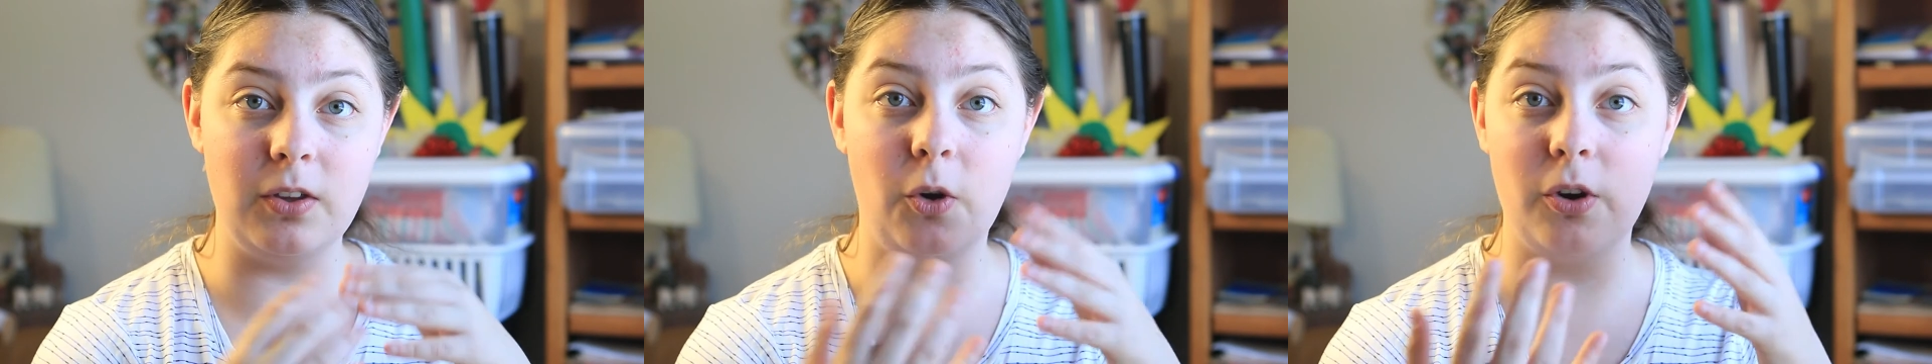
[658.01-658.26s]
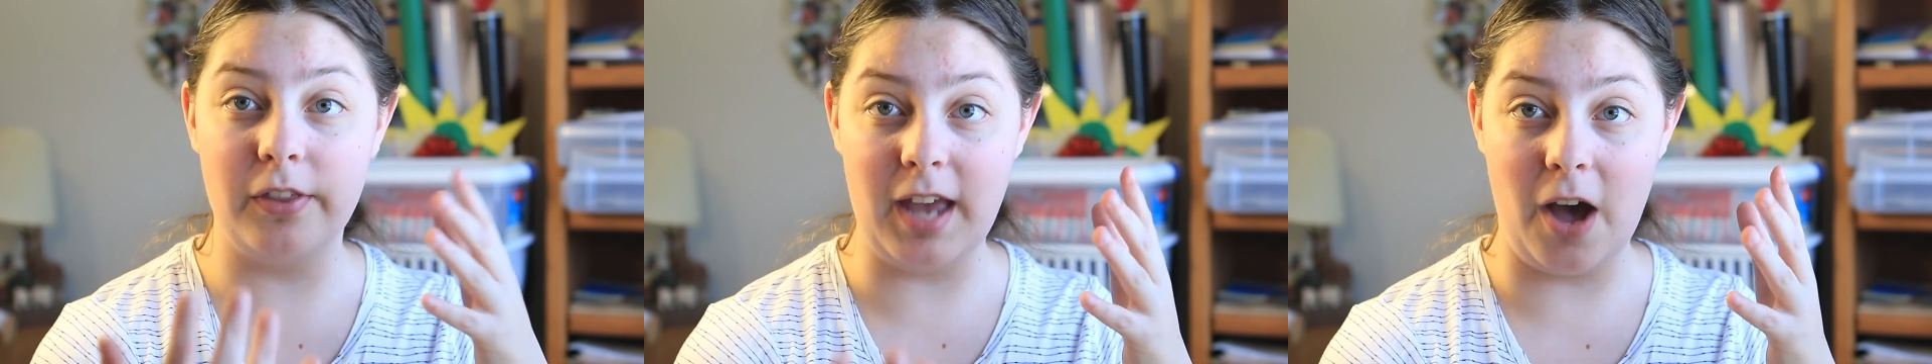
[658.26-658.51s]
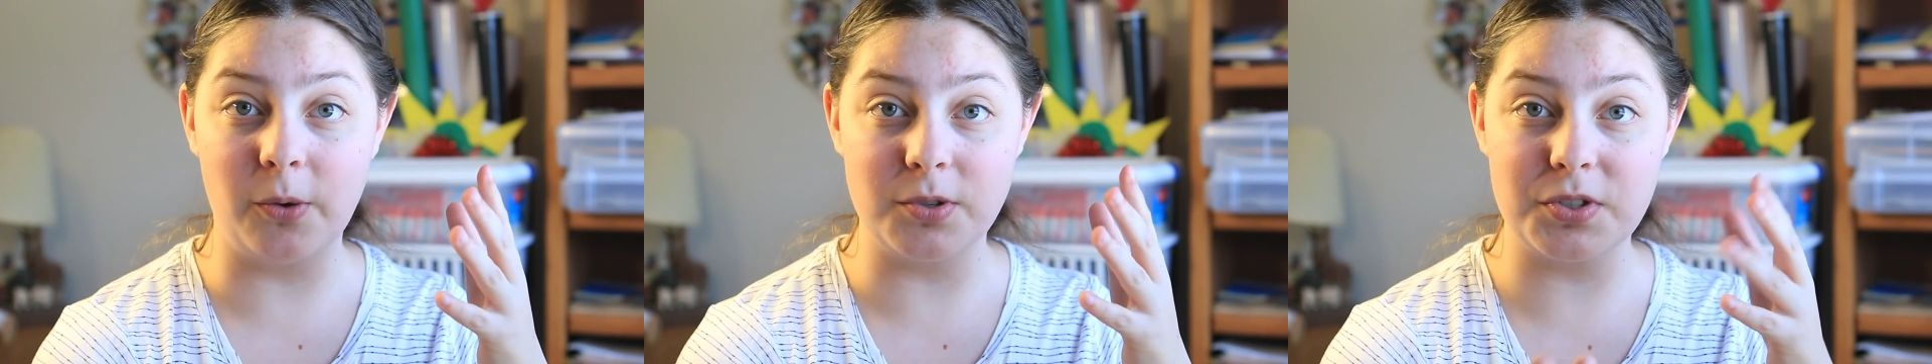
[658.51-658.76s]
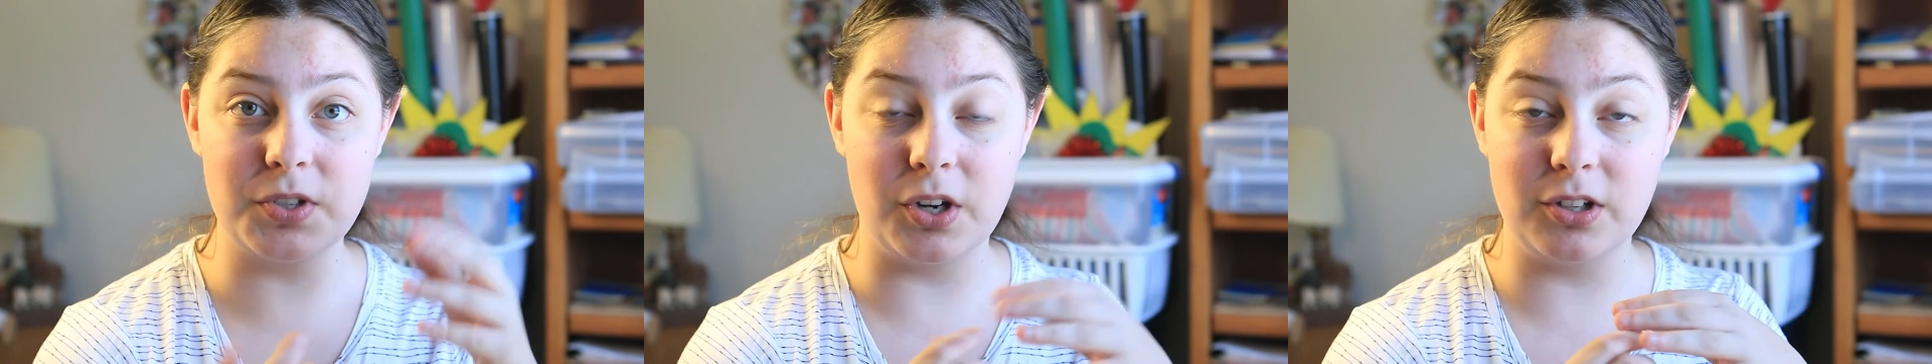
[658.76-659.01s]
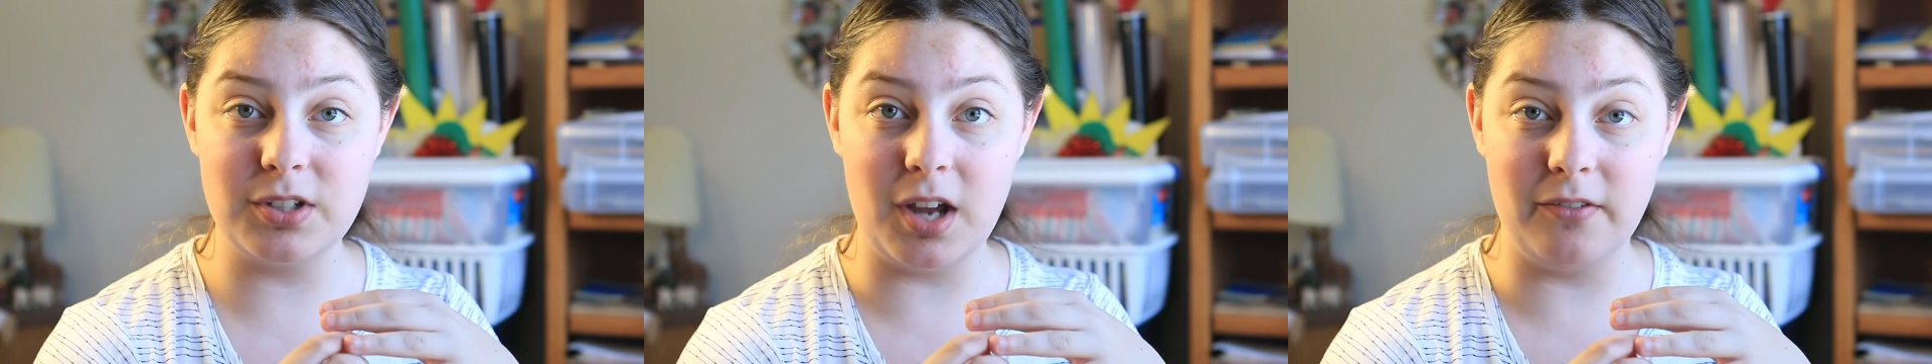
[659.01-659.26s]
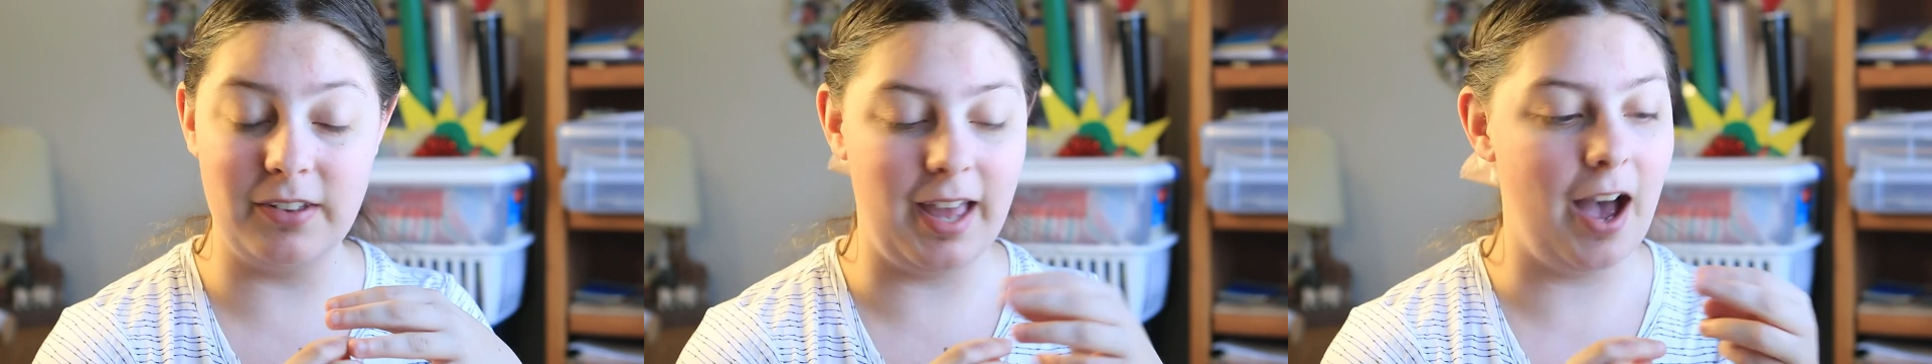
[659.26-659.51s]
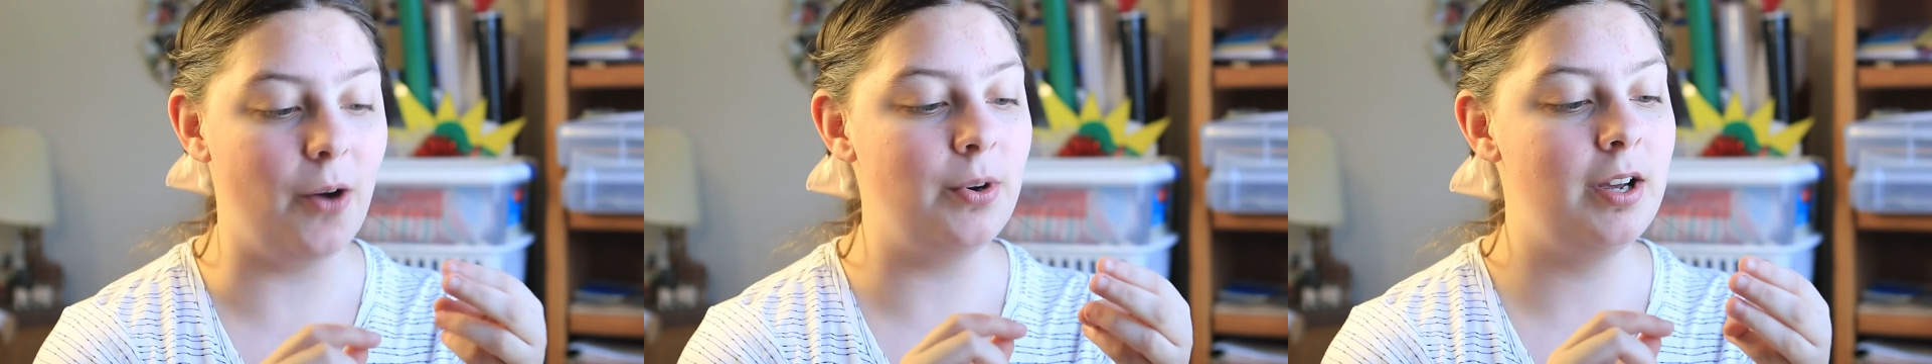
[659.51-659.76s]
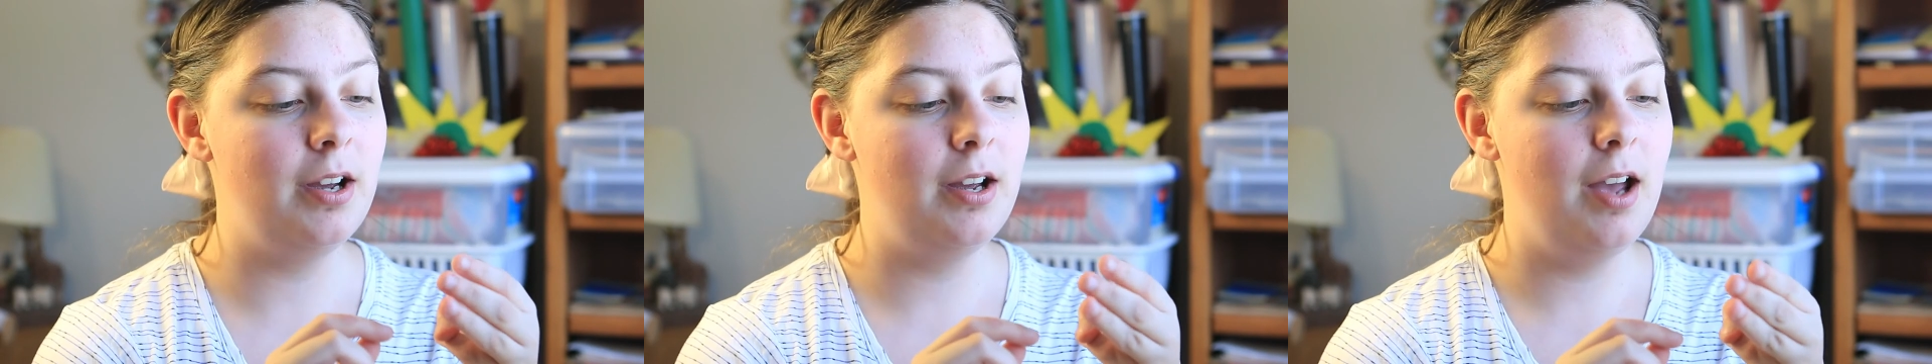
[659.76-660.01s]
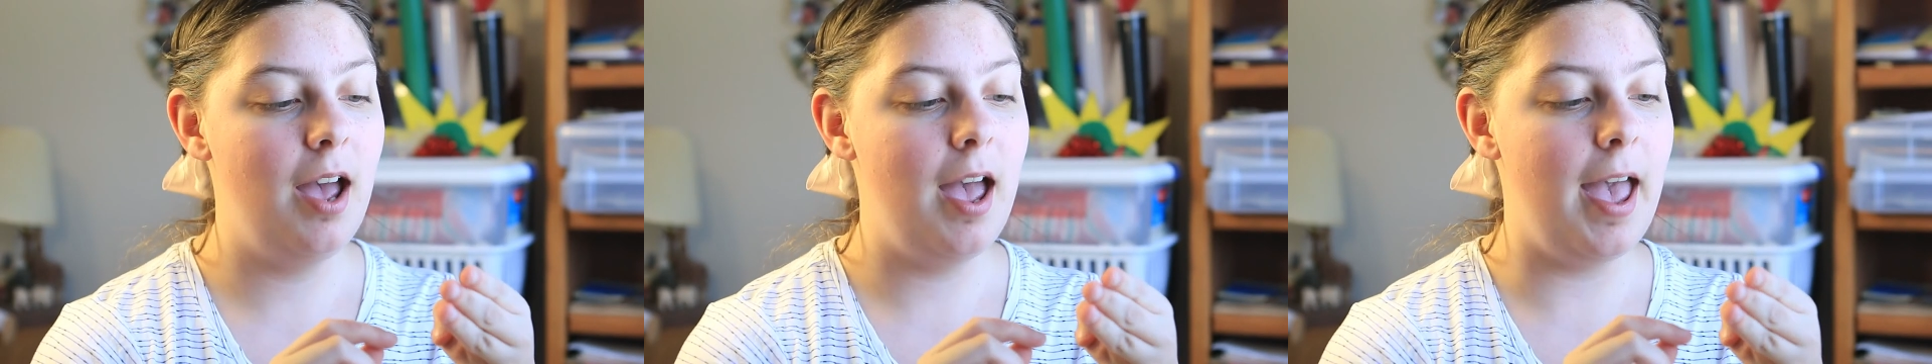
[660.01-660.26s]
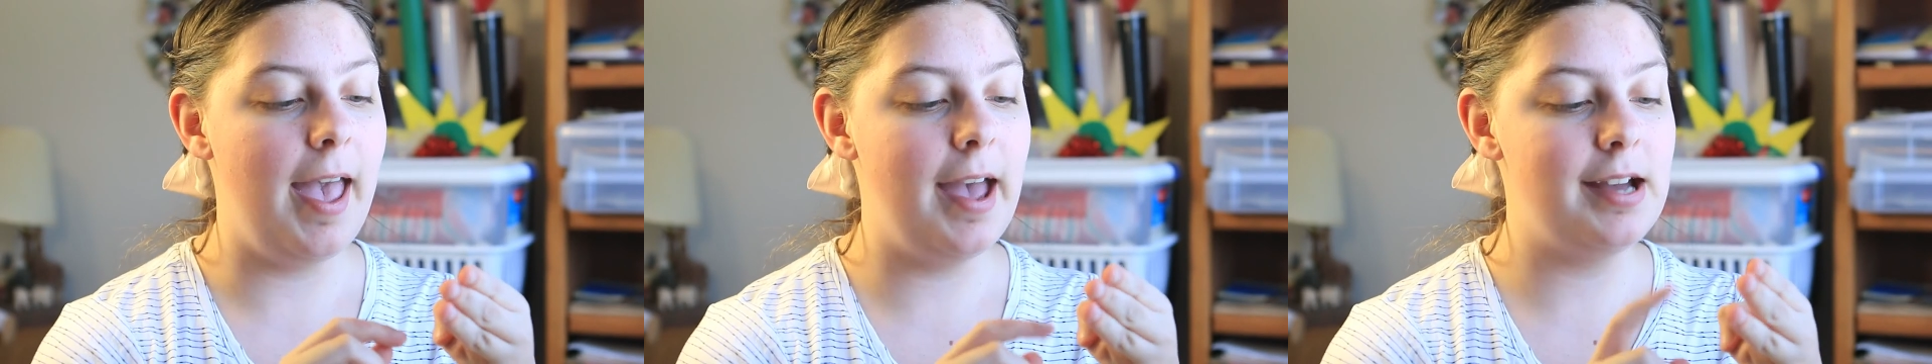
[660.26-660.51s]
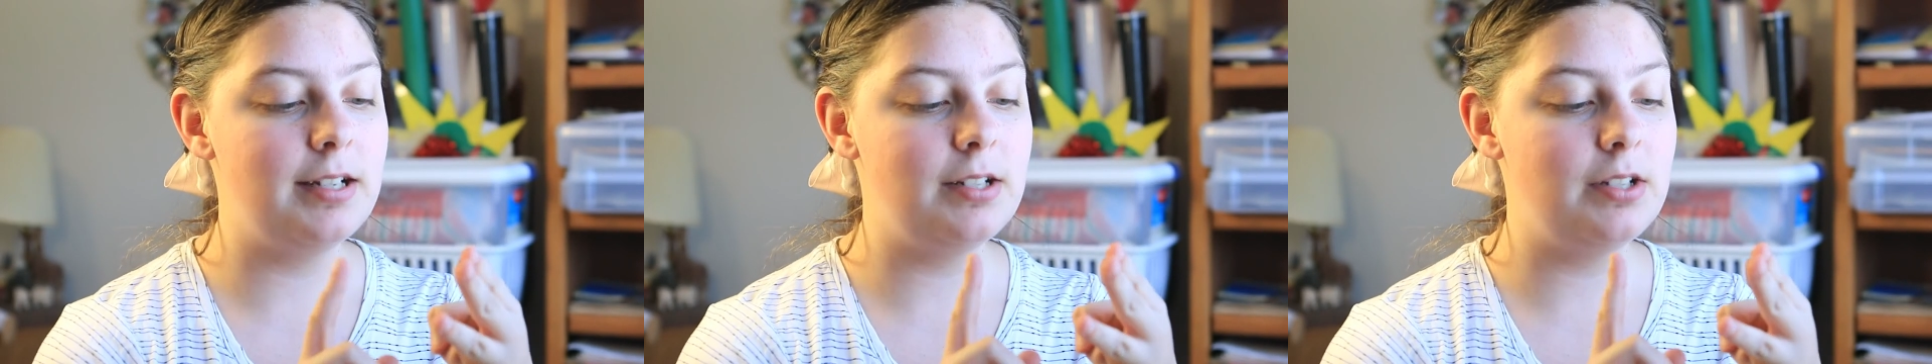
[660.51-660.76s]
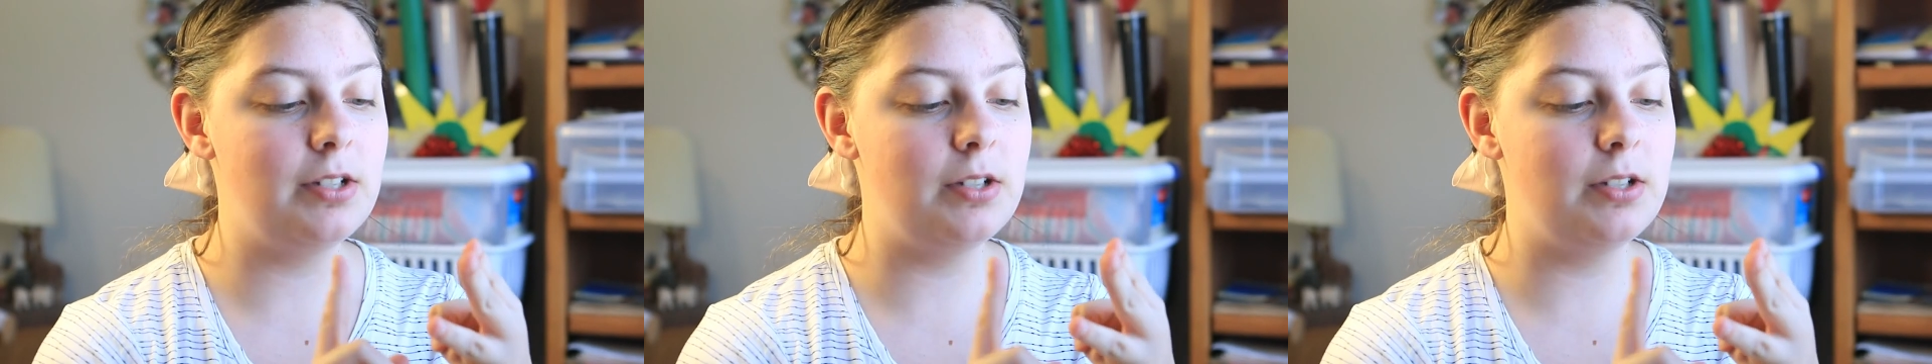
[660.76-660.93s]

or the outer skirt of the gown, and